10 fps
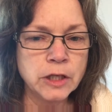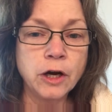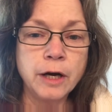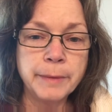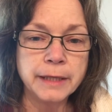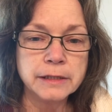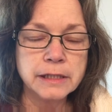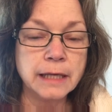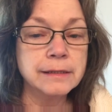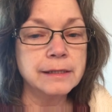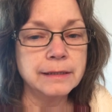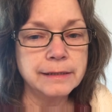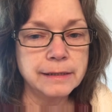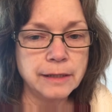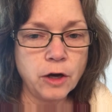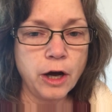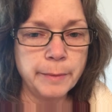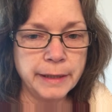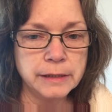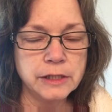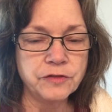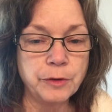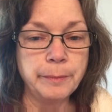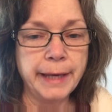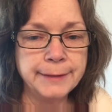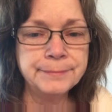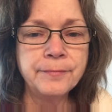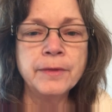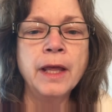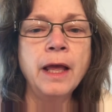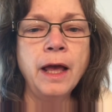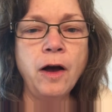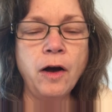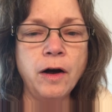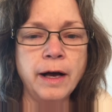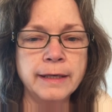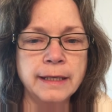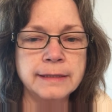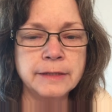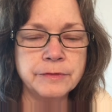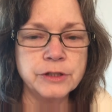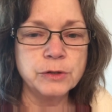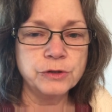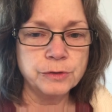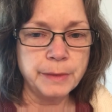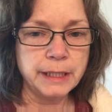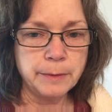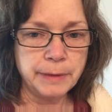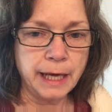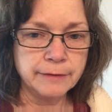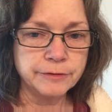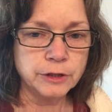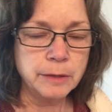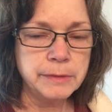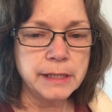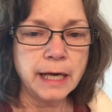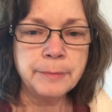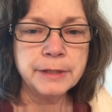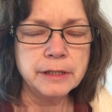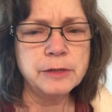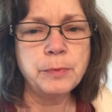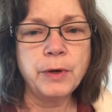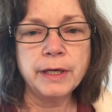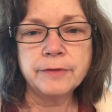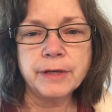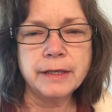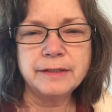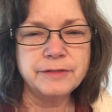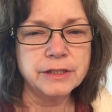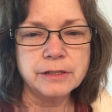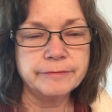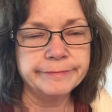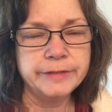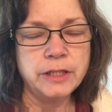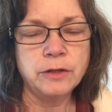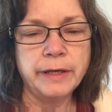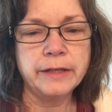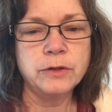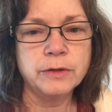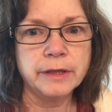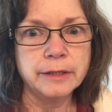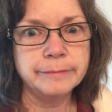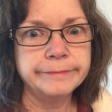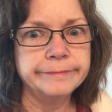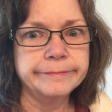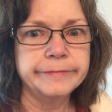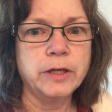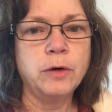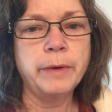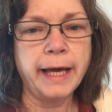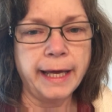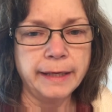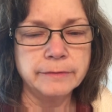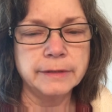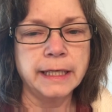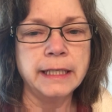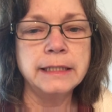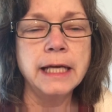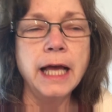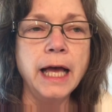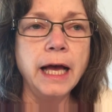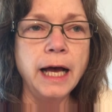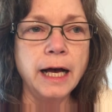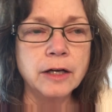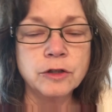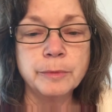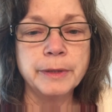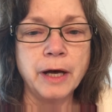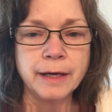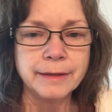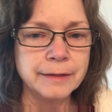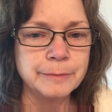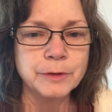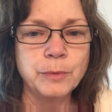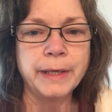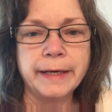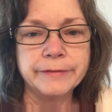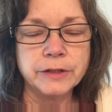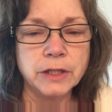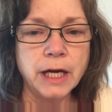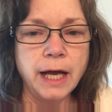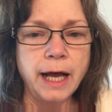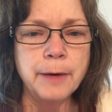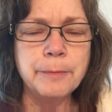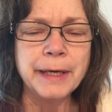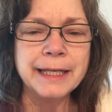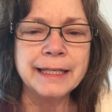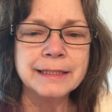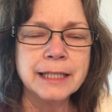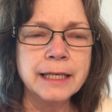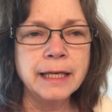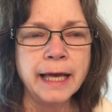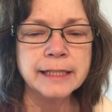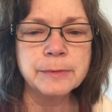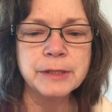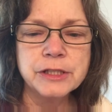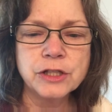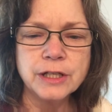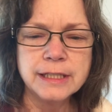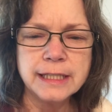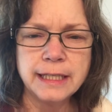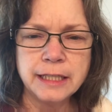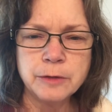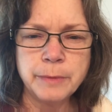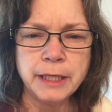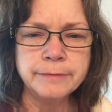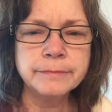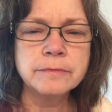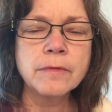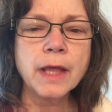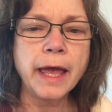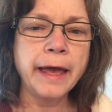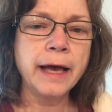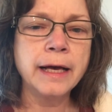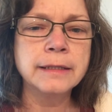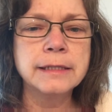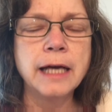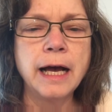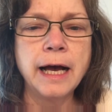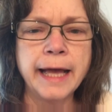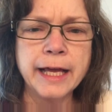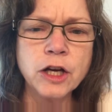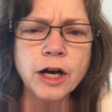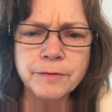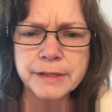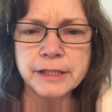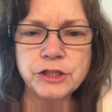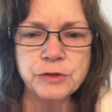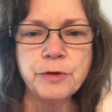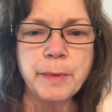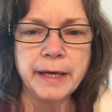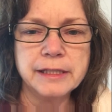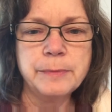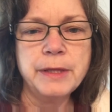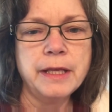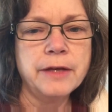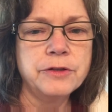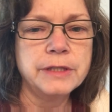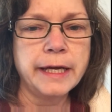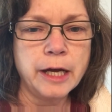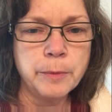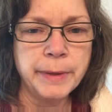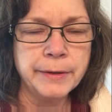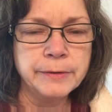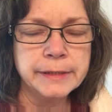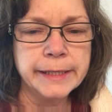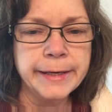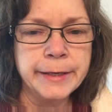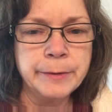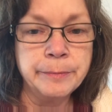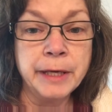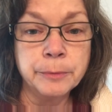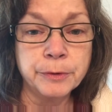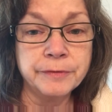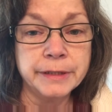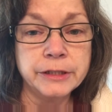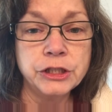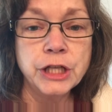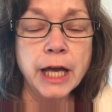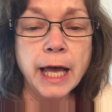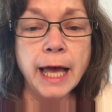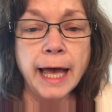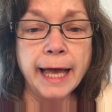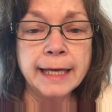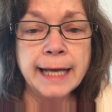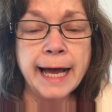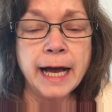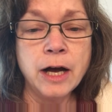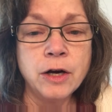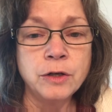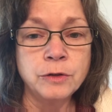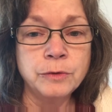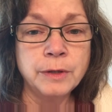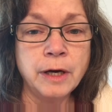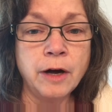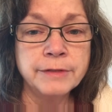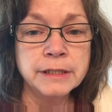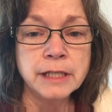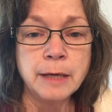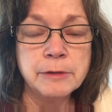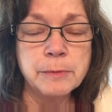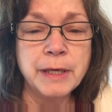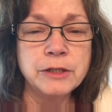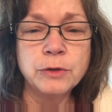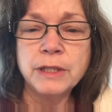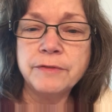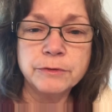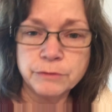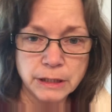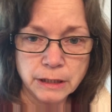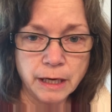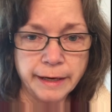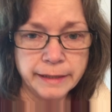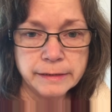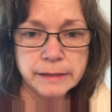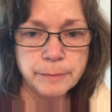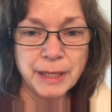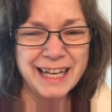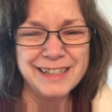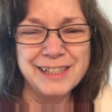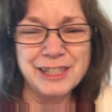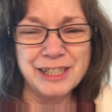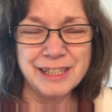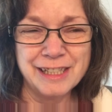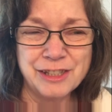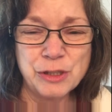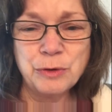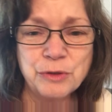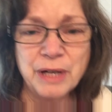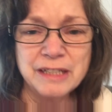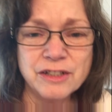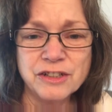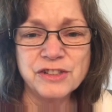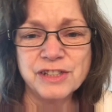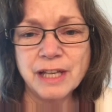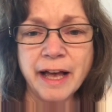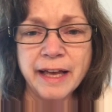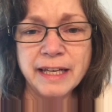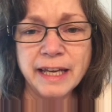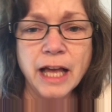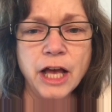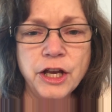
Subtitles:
comments, unsolicited comments from men on different social media platforms. And up to this point, I've kind of just, ignored them, go away, right? Or blocked them or whatever. But it has been starting to eat at me. And I had a conversation with my husband the other day about male privilege and how oftentimes men don't even realize, because it's so ingrained in our society,